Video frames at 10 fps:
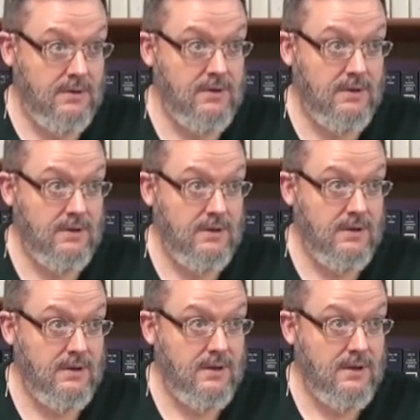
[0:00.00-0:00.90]

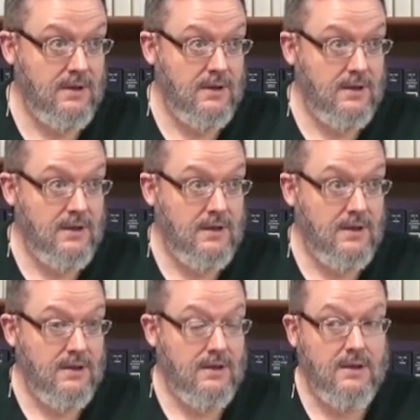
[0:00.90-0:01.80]
(no one is talking)